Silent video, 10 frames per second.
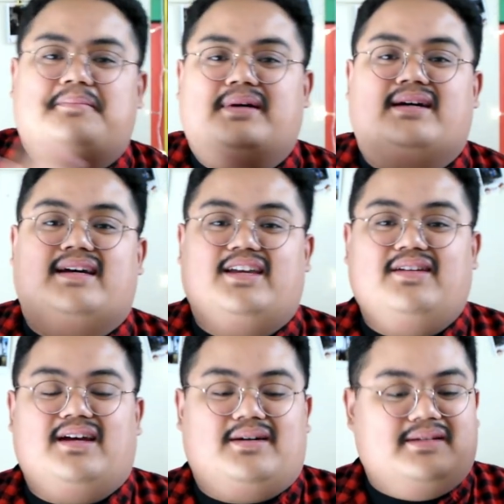But, you
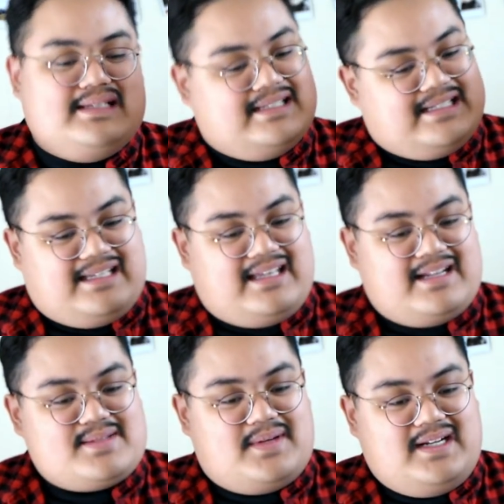know, it
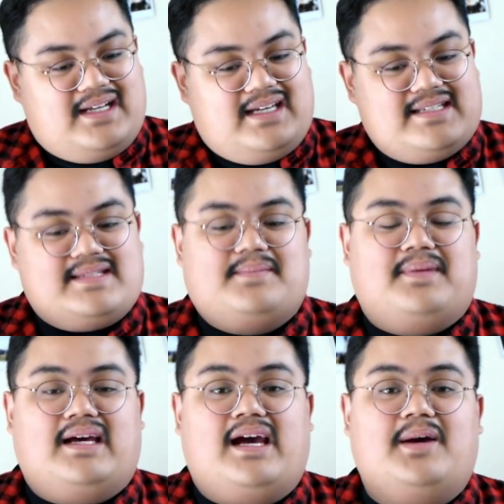is what it is.
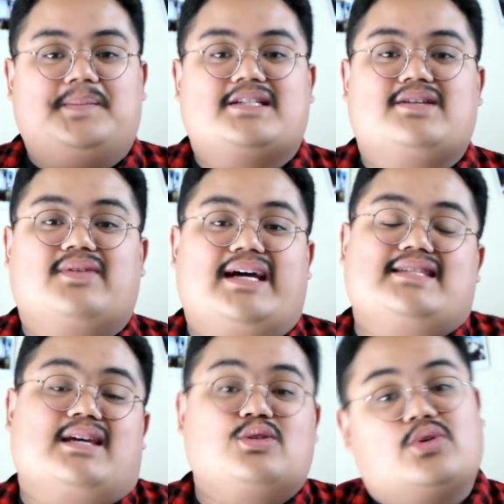But I hope that you
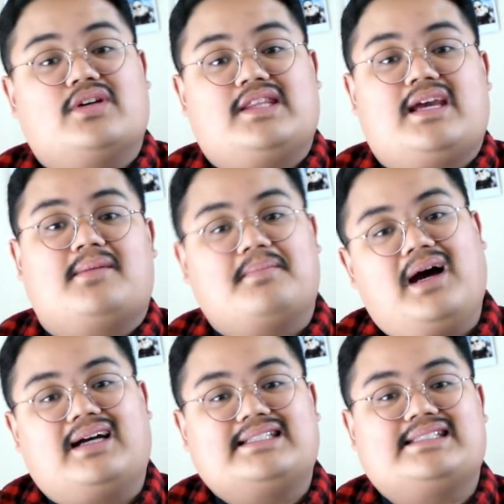guys enjoyed the
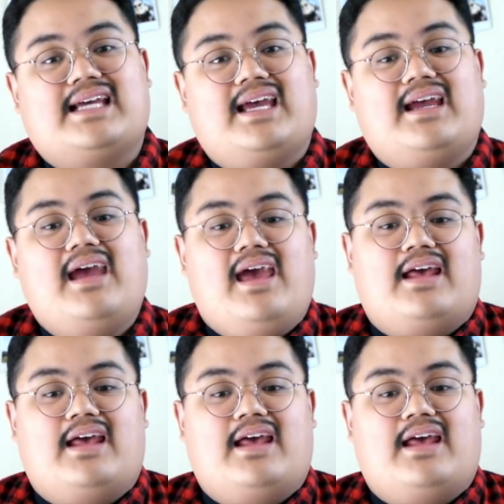unboxing.